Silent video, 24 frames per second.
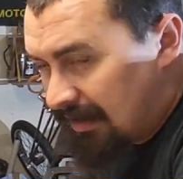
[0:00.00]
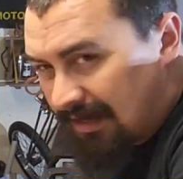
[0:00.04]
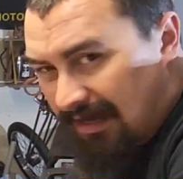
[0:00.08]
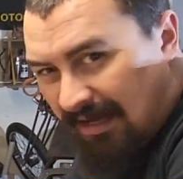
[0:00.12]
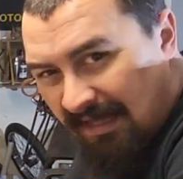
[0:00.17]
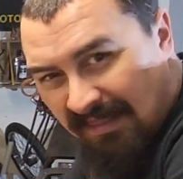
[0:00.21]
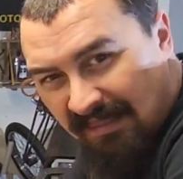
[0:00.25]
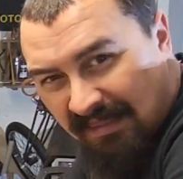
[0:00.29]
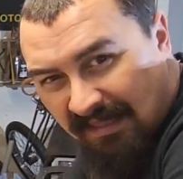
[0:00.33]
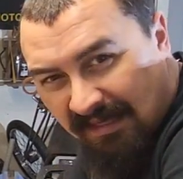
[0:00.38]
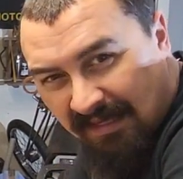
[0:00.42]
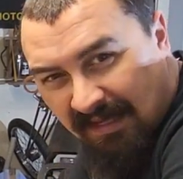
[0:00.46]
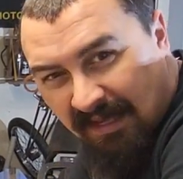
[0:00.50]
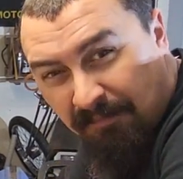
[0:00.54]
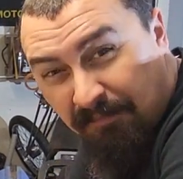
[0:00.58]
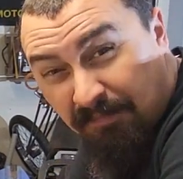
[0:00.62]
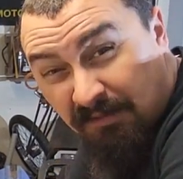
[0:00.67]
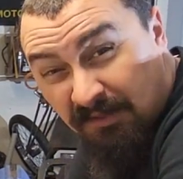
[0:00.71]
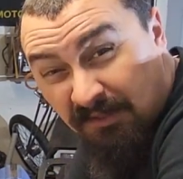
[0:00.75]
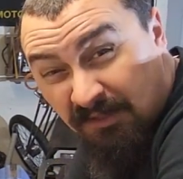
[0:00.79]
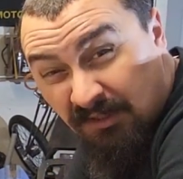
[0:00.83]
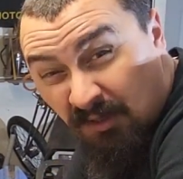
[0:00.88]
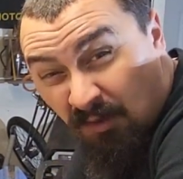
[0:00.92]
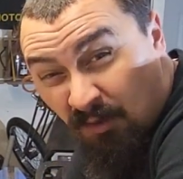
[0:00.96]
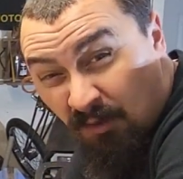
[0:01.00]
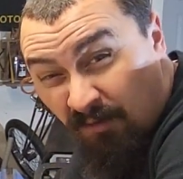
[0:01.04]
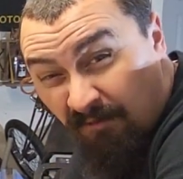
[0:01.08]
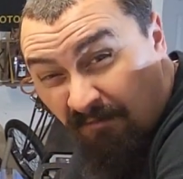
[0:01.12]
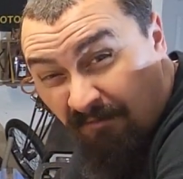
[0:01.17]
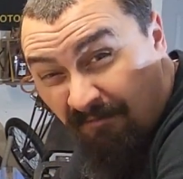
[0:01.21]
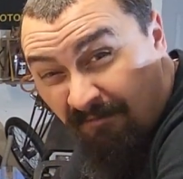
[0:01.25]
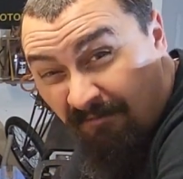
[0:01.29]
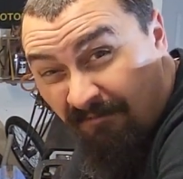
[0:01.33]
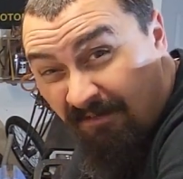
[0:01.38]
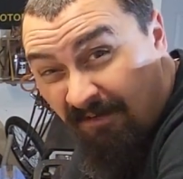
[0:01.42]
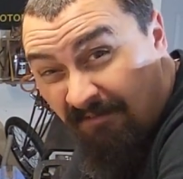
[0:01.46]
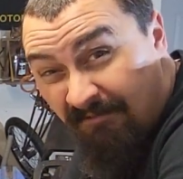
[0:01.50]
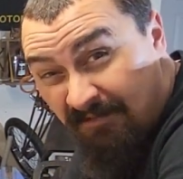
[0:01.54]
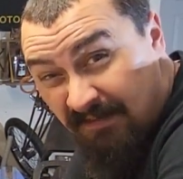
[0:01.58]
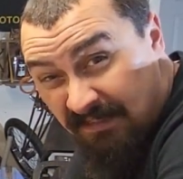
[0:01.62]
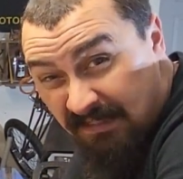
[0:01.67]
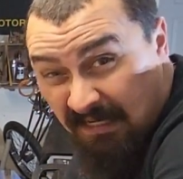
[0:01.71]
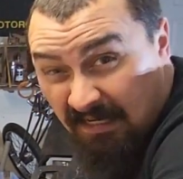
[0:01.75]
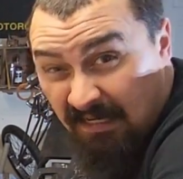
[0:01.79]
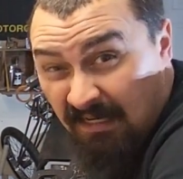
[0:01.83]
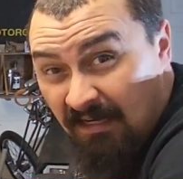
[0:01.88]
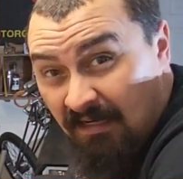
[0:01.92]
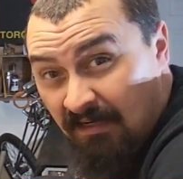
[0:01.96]
I think, episode
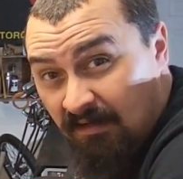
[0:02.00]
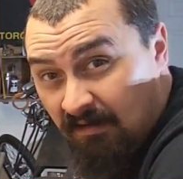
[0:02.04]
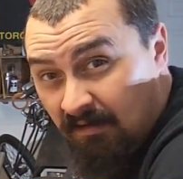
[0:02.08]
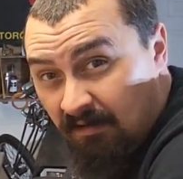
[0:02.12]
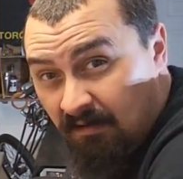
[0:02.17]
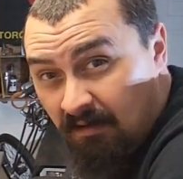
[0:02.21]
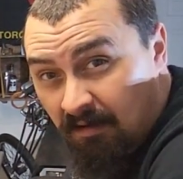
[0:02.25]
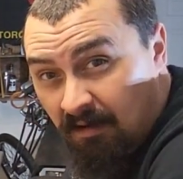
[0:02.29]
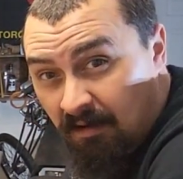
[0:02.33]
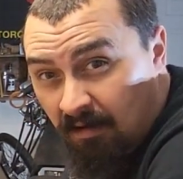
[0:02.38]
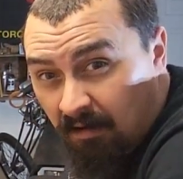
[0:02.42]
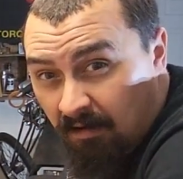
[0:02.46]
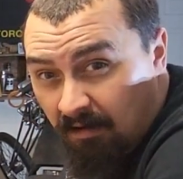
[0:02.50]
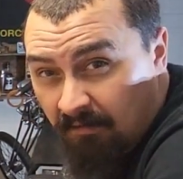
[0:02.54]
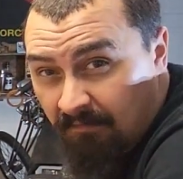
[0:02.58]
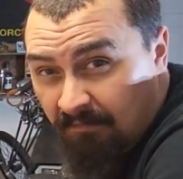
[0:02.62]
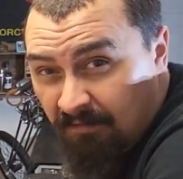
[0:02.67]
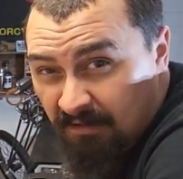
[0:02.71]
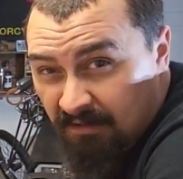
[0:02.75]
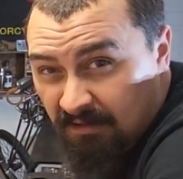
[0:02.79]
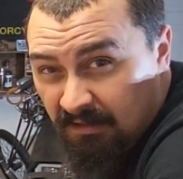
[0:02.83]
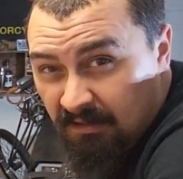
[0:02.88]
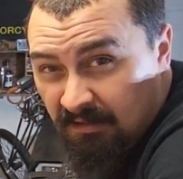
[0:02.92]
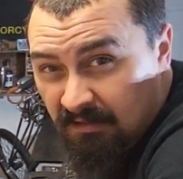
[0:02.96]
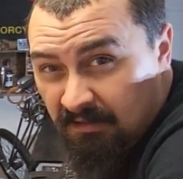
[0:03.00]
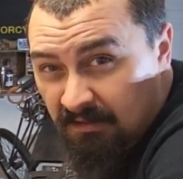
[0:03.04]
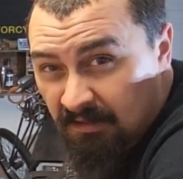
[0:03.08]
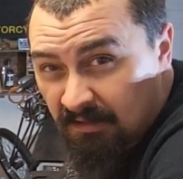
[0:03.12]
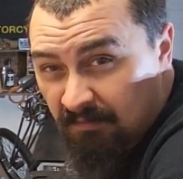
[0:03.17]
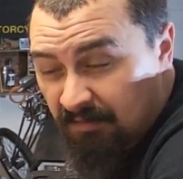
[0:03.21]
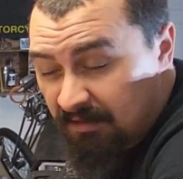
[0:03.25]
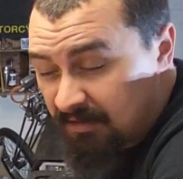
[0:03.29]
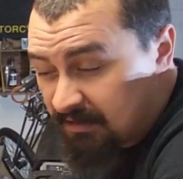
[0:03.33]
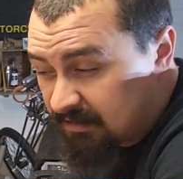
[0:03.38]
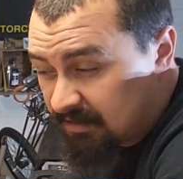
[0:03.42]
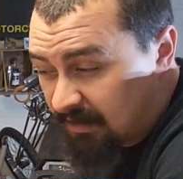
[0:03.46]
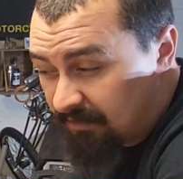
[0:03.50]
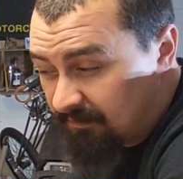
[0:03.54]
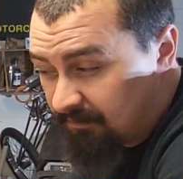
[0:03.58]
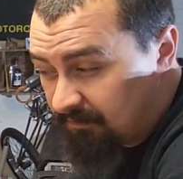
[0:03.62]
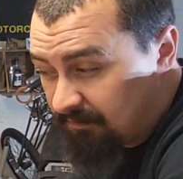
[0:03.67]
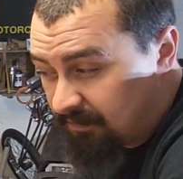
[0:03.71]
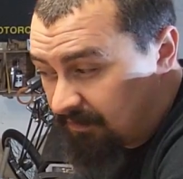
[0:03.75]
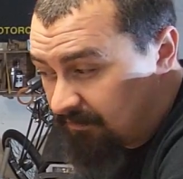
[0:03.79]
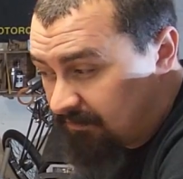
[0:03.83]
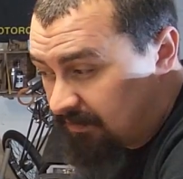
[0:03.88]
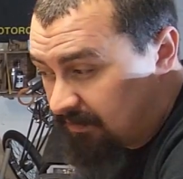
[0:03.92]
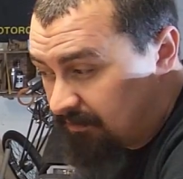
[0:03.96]
15 of the
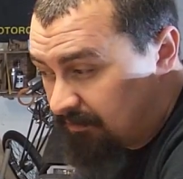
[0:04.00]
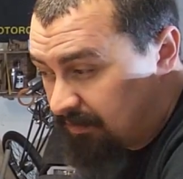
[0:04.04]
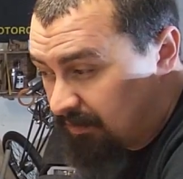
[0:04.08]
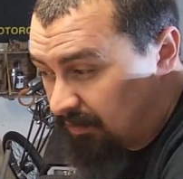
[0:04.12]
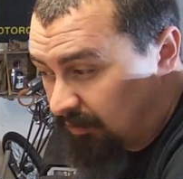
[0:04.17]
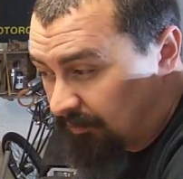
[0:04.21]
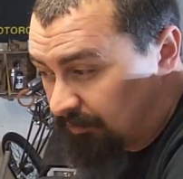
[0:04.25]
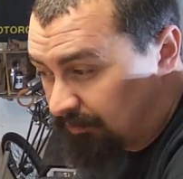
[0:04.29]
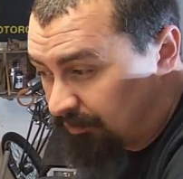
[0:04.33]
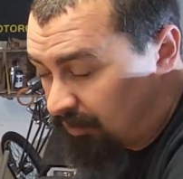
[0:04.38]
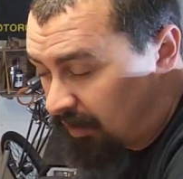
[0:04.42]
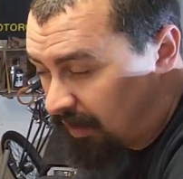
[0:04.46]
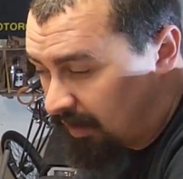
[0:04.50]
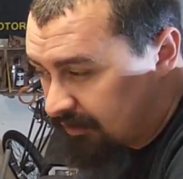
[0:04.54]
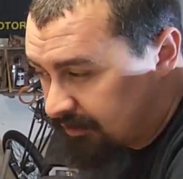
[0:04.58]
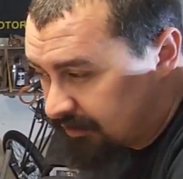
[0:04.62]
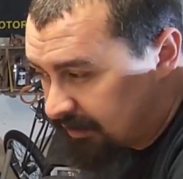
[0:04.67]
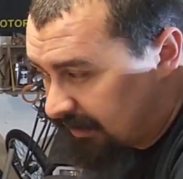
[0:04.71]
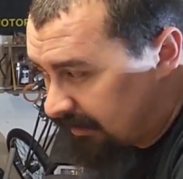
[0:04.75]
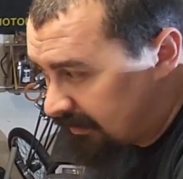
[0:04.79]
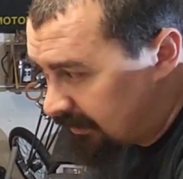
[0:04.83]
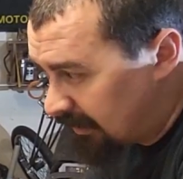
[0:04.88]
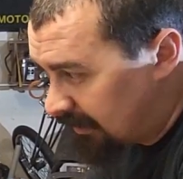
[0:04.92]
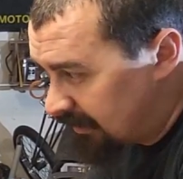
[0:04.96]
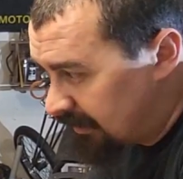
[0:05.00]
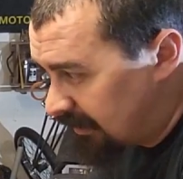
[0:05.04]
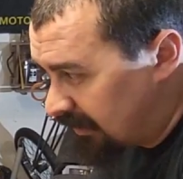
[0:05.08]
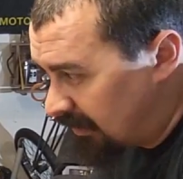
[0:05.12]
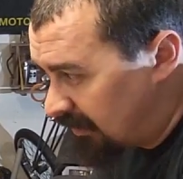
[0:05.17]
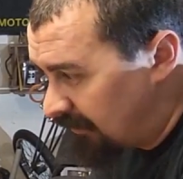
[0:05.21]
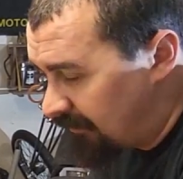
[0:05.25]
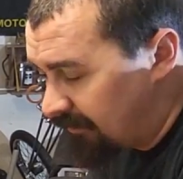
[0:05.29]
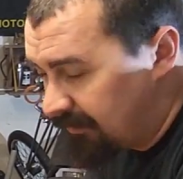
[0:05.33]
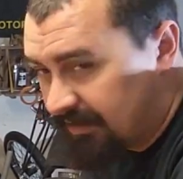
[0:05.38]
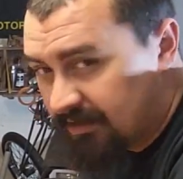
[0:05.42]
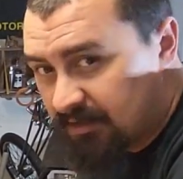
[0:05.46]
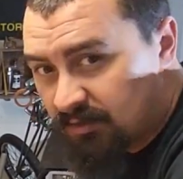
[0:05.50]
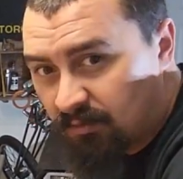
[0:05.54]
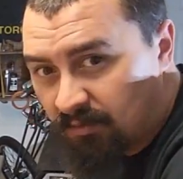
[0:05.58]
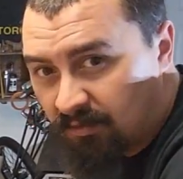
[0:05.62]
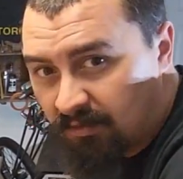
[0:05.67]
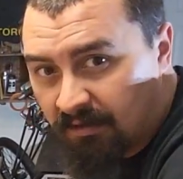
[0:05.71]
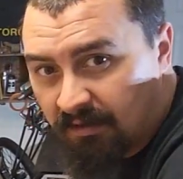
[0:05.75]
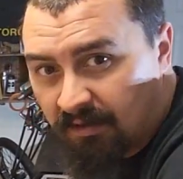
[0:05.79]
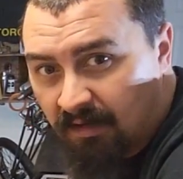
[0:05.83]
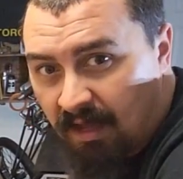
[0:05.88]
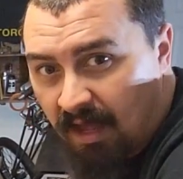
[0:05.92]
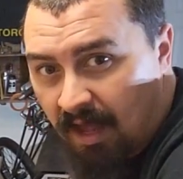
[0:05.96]
CB750 Build project. I think on this
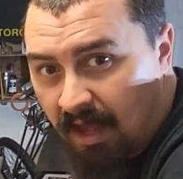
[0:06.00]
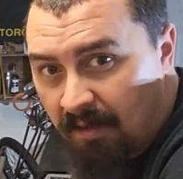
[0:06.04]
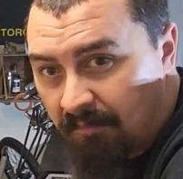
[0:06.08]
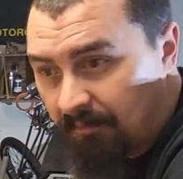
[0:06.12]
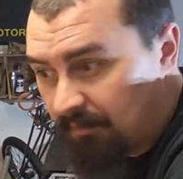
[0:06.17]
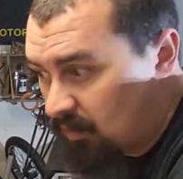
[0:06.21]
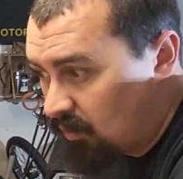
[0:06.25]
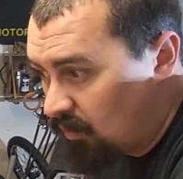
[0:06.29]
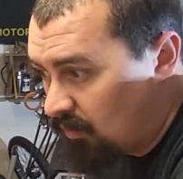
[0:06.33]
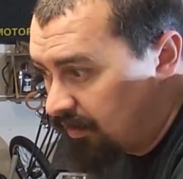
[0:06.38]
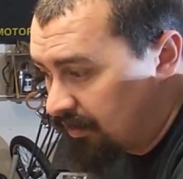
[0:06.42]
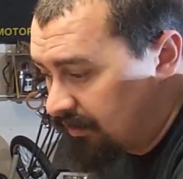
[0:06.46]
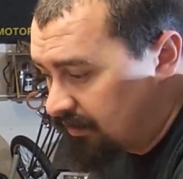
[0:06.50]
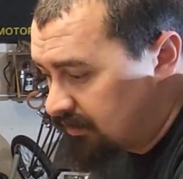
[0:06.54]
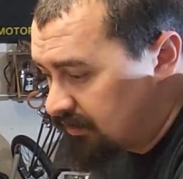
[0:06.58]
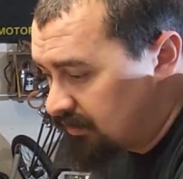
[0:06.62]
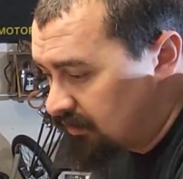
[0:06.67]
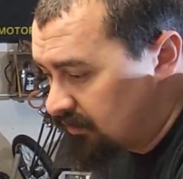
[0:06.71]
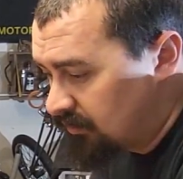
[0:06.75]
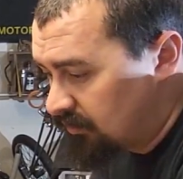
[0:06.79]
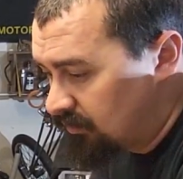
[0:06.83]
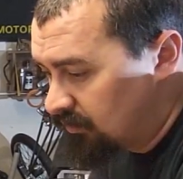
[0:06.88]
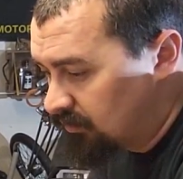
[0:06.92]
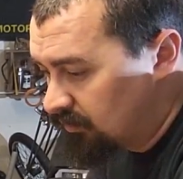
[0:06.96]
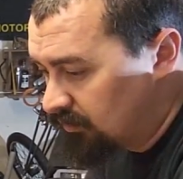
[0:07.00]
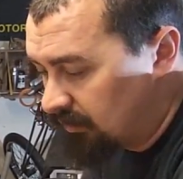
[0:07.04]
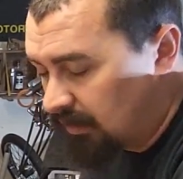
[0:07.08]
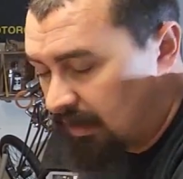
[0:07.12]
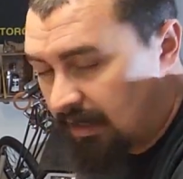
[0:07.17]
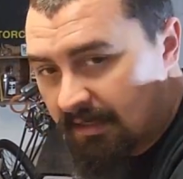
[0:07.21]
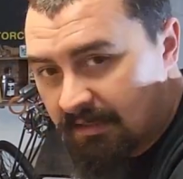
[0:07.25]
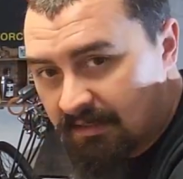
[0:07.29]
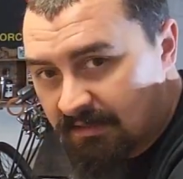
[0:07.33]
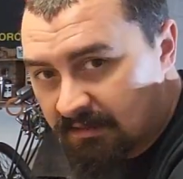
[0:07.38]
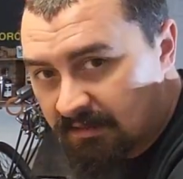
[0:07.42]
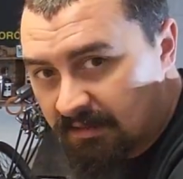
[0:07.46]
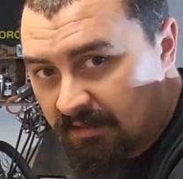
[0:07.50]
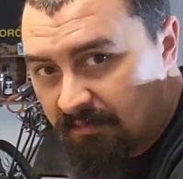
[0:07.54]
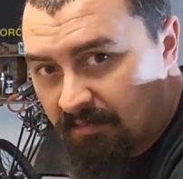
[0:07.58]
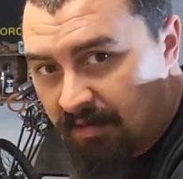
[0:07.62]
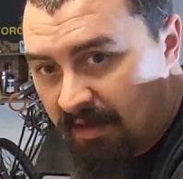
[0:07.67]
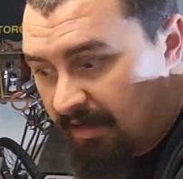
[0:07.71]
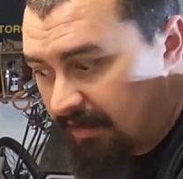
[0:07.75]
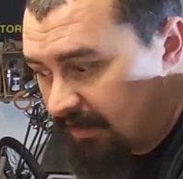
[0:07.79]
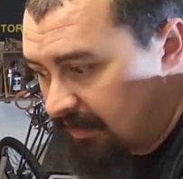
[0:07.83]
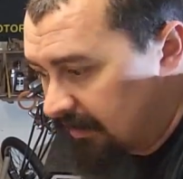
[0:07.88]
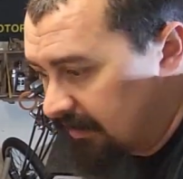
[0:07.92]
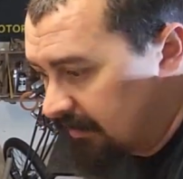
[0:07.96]
one, I'm going to honestly
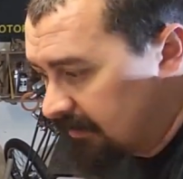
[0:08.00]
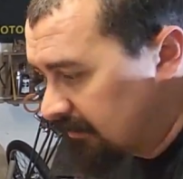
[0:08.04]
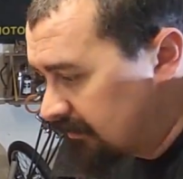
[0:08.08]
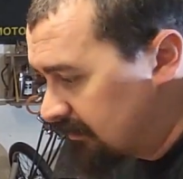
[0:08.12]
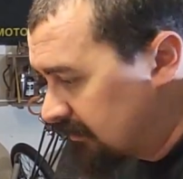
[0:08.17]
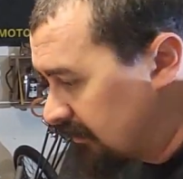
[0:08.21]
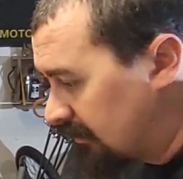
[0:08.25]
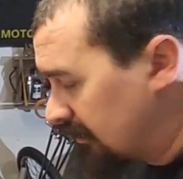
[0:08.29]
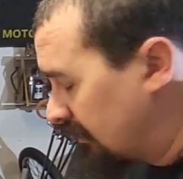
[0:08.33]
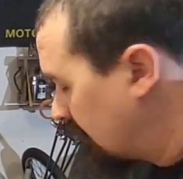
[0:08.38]
make it